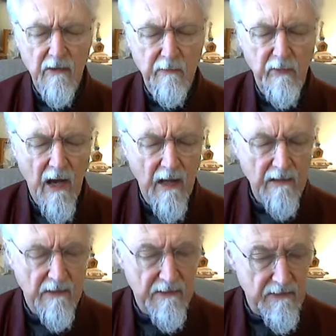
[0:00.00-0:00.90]
the
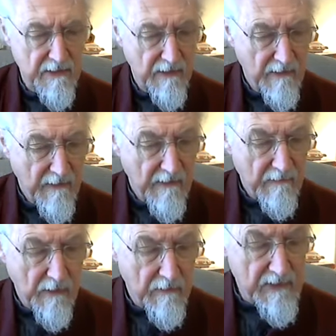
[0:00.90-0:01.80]
practice.
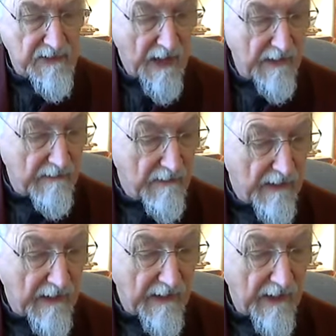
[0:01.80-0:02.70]
We recite
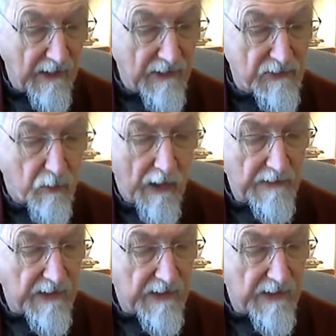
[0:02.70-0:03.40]
in English one